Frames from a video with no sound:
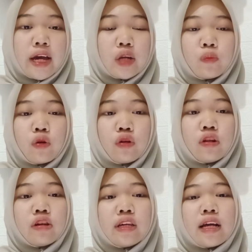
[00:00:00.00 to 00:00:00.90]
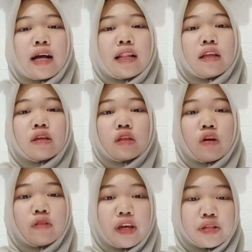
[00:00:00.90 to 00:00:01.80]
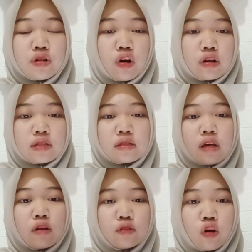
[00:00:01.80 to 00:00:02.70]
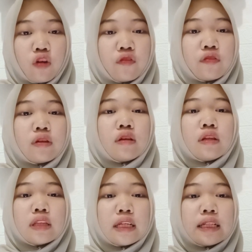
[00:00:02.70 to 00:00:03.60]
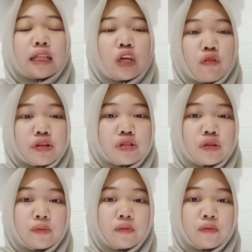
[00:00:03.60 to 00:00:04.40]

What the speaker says: and phonological knowledge or sound of the language